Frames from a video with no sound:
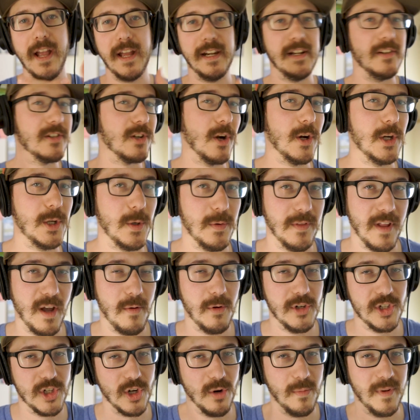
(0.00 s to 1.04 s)
And he started doing that
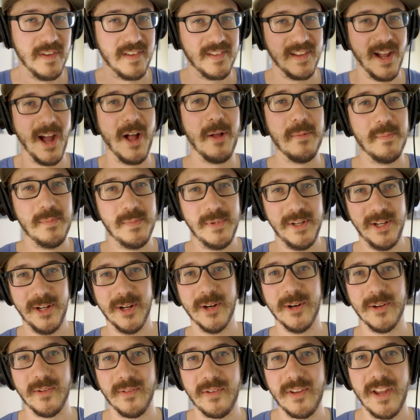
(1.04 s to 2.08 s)
with German-style
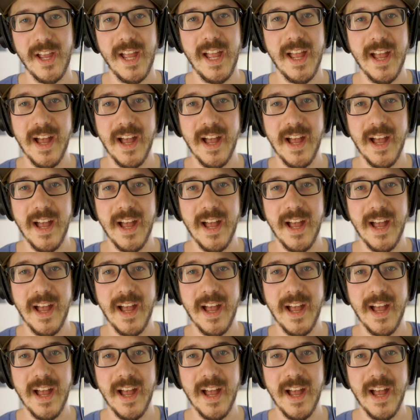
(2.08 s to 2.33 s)
beers.